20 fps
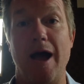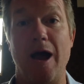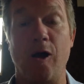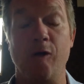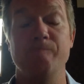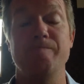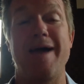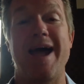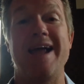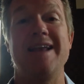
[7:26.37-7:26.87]

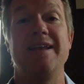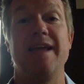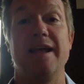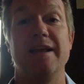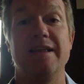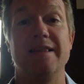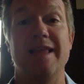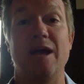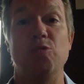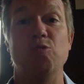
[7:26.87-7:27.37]
are
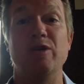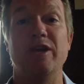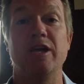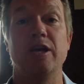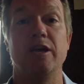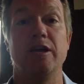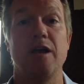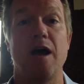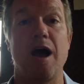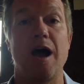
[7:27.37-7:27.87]
mandated that we
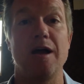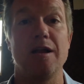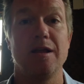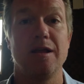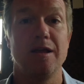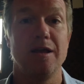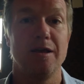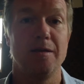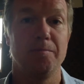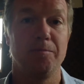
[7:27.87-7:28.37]
cannot
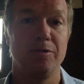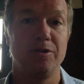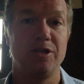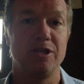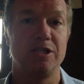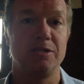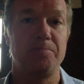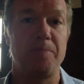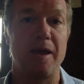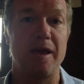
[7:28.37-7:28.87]

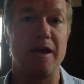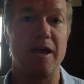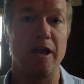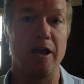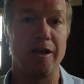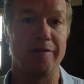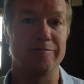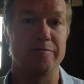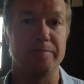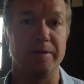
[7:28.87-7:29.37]
participate
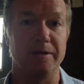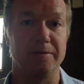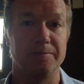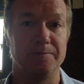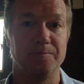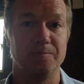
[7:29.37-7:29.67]
in government.